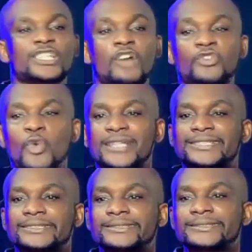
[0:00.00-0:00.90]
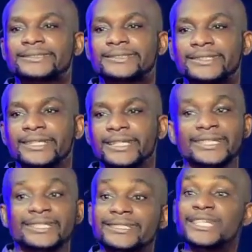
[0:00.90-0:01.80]
his loved ones.
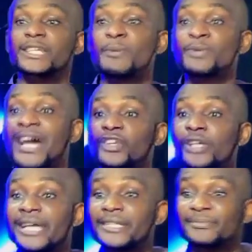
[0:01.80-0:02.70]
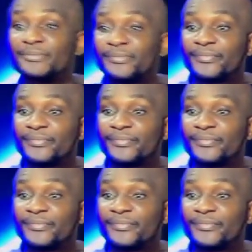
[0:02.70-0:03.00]
He didn't say the people that anointed him.